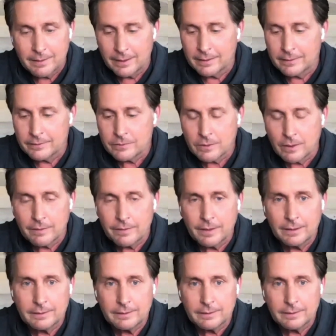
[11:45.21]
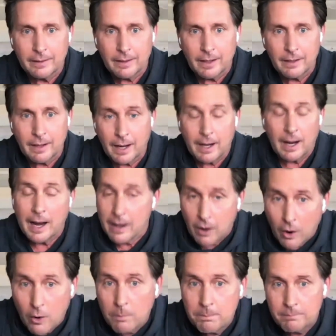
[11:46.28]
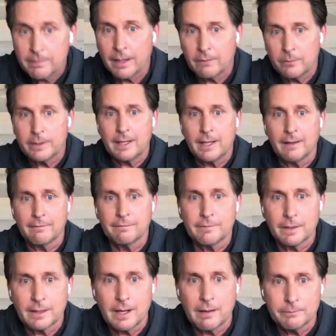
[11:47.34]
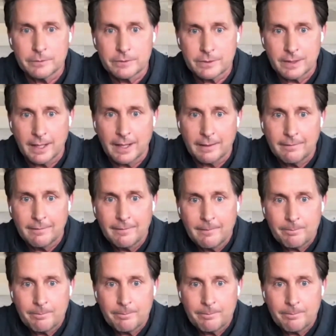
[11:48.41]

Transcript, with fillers: And so I think that I, I hope that we have accomplished that